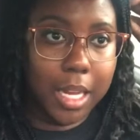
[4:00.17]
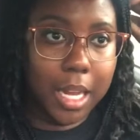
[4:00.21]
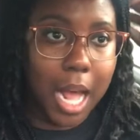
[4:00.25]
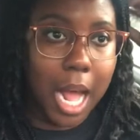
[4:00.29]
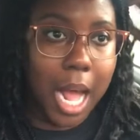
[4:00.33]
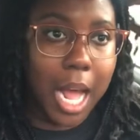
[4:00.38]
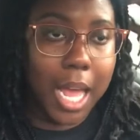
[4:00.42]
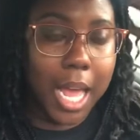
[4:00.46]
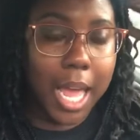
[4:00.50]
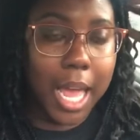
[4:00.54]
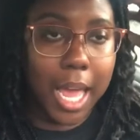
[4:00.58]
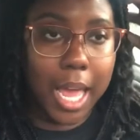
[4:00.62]

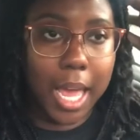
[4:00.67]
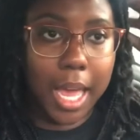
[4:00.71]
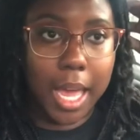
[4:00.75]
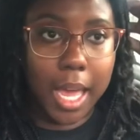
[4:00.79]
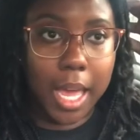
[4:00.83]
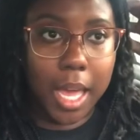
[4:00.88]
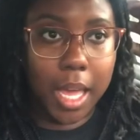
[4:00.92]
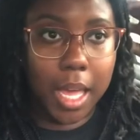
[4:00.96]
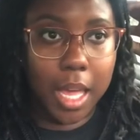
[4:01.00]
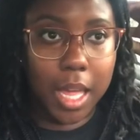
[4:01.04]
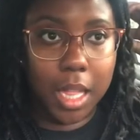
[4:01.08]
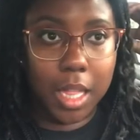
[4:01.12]
I
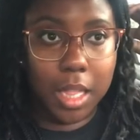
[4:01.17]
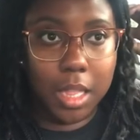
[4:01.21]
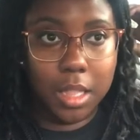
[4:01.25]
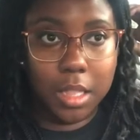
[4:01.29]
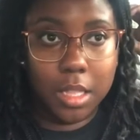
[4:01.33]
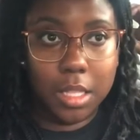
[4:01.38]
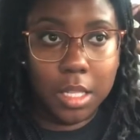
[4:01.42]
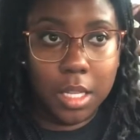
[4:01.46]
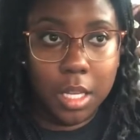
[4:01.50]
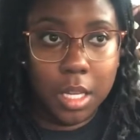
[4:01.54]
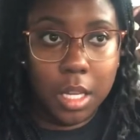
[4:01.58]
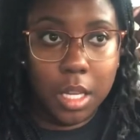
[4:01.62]
had
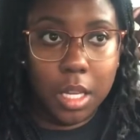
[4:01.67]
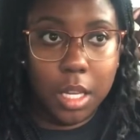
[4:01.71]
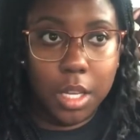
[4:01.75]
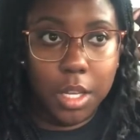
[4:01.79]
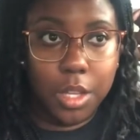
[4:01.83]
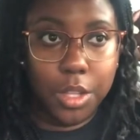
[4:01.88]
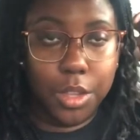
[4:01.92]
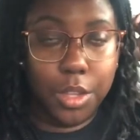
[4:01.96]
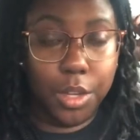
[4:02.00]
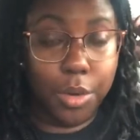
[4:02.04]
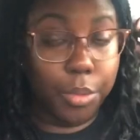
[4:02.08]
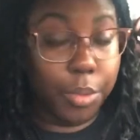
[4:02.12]

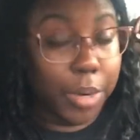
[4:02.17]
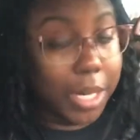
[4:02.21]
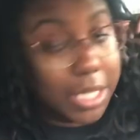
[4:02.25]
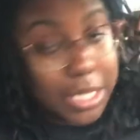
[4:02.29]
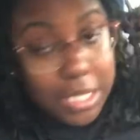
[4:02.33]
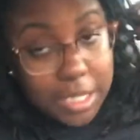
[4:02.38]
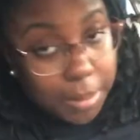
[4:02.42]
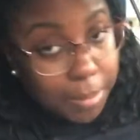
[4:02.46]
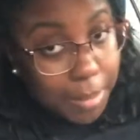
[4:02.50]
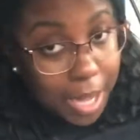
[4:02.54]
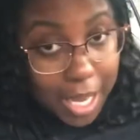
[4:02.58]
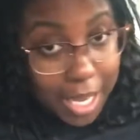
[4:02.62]
the
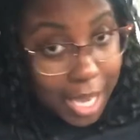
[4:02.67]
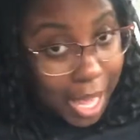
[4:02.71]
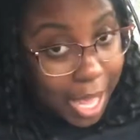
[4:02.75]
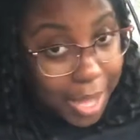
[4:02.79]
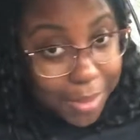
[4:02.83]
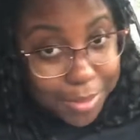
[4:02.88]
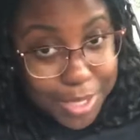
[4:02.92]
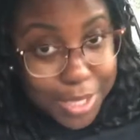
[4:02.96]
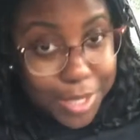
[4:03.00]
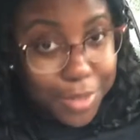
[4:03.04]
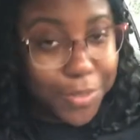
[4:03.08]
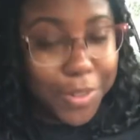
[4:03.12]
rest of my
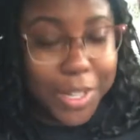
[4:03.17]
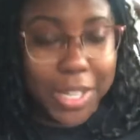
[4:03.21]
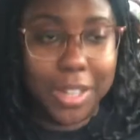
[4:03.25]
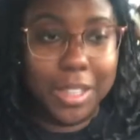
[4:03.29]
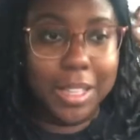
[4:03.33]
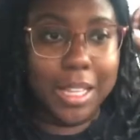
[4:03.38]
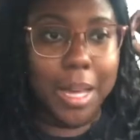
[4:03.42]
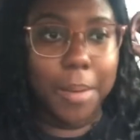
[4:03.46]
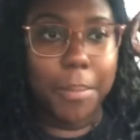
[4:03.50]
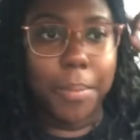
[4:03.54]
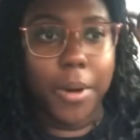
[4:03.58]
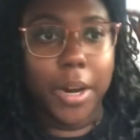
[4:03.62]
life to figure
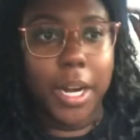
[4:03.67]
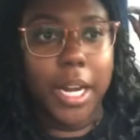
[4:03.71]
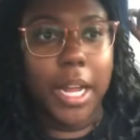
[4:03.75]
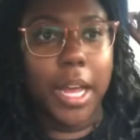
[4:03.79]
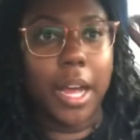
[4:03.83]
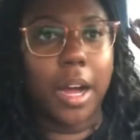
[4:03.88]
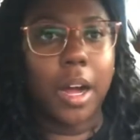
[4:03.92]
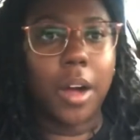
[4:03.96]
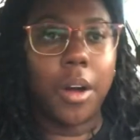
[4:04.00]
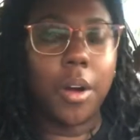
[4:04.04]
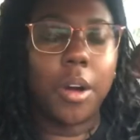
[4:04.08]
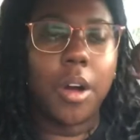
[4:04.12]
that part
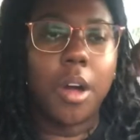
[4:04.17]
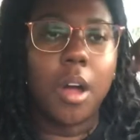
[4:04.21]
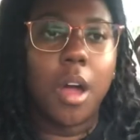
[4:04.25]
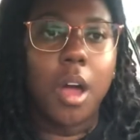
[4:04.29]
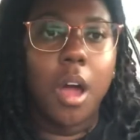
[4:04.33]
out.